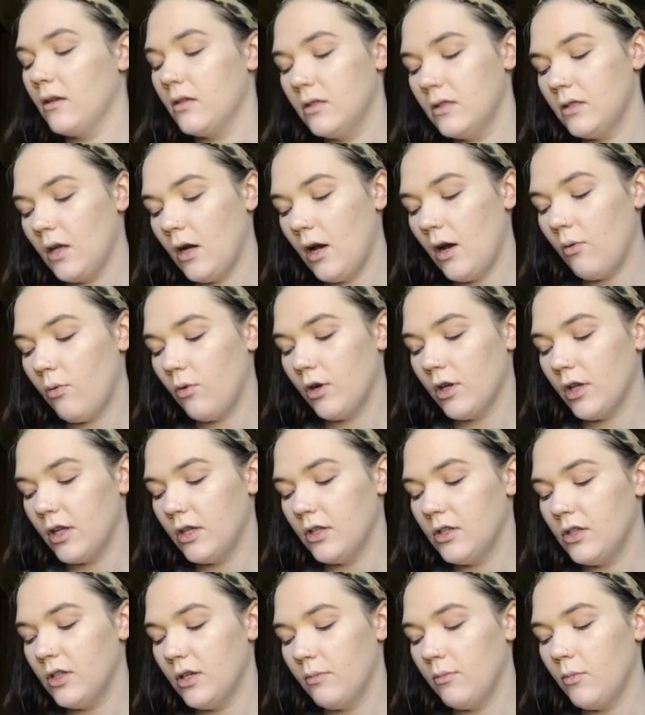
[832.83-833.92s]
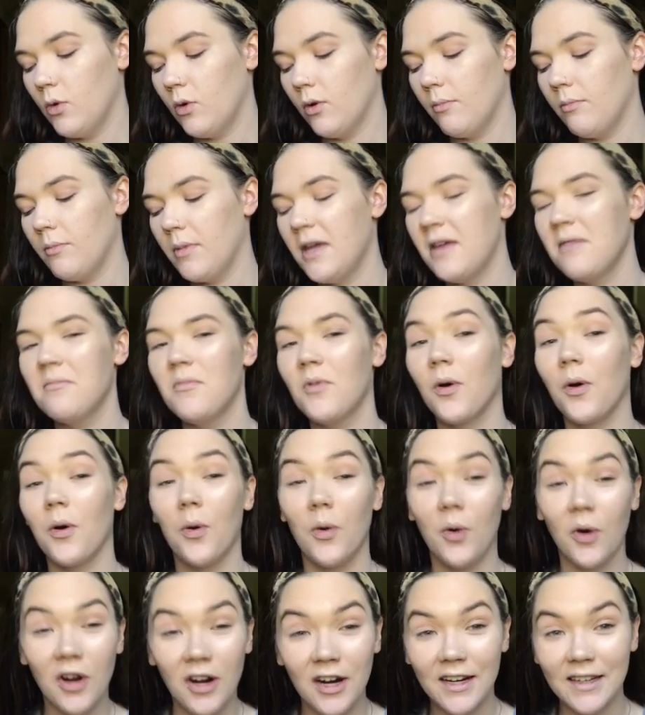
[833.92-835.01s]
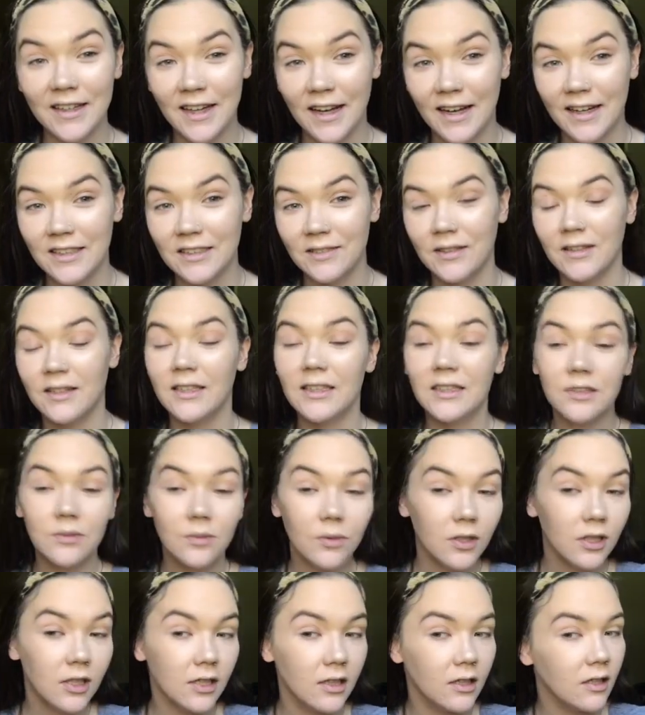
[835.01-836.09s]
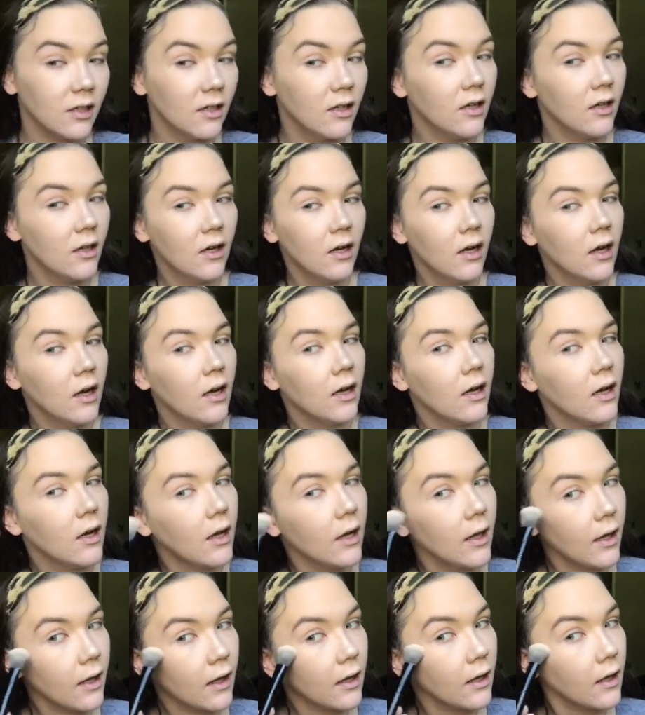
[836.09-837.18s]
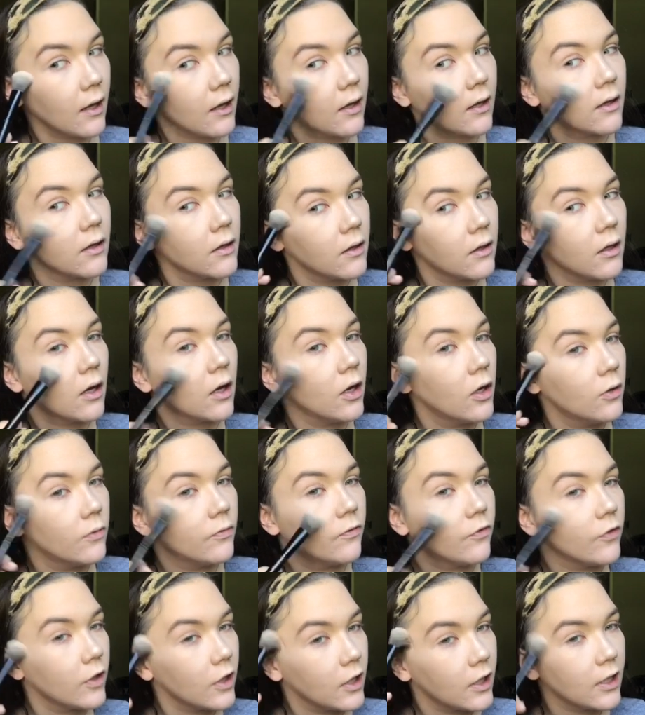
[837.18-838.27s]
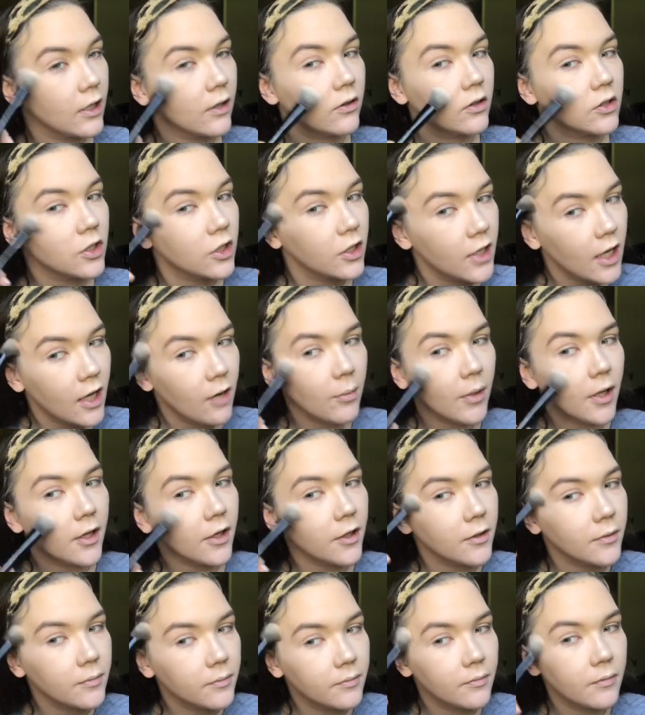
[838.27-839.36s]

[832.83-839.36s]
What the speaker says: So I wanted to be more organized with this one. And hopefully it'll turn out better.